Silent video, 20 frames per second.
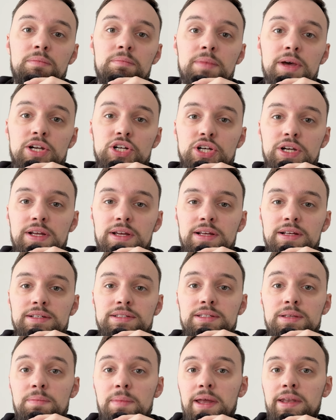meshing,
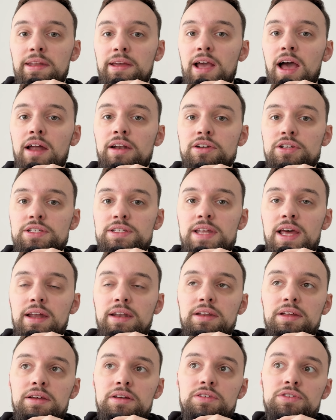semantic
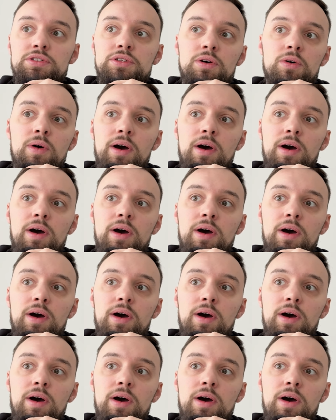understanding, so